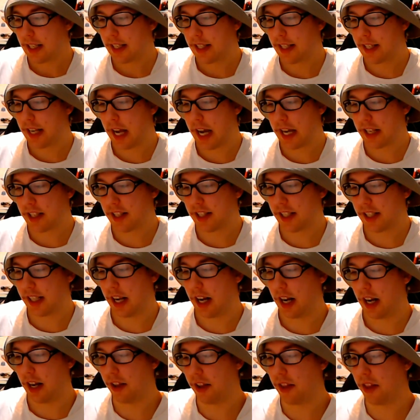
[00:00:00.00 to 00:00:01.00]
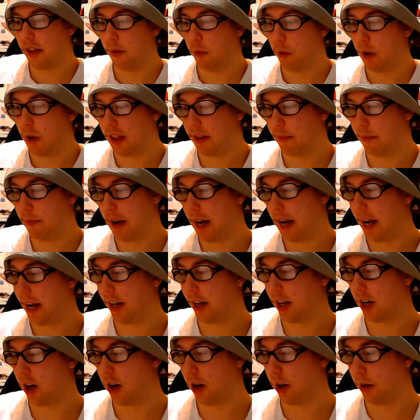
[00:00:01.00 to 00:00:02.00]
Tesla the
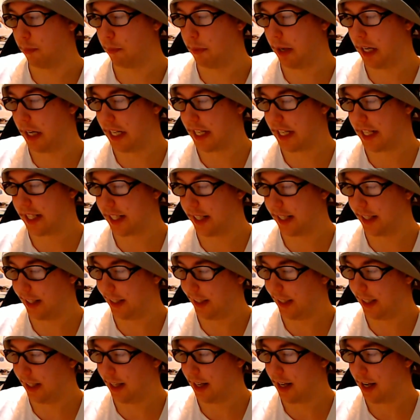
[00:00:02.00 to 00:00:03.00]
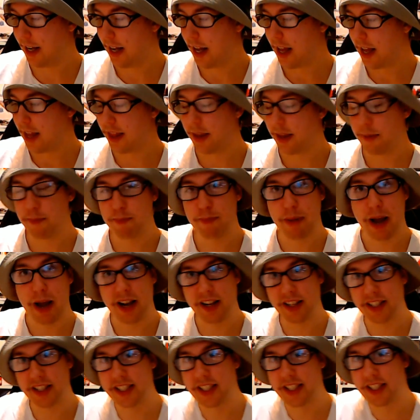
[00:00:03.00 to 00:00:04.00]
Weatherman on PC, The
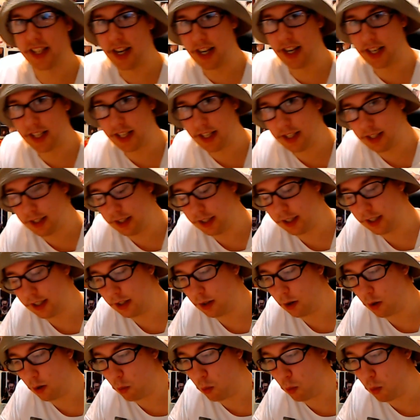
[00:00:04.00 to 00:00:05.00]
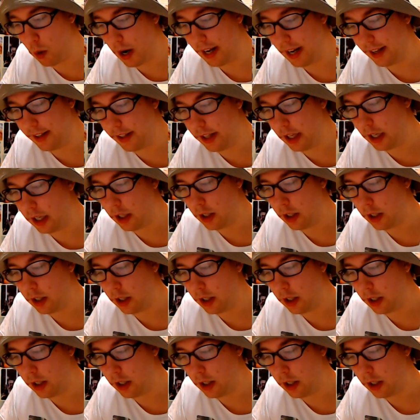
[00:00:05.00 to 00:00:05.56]
Banner Saga 1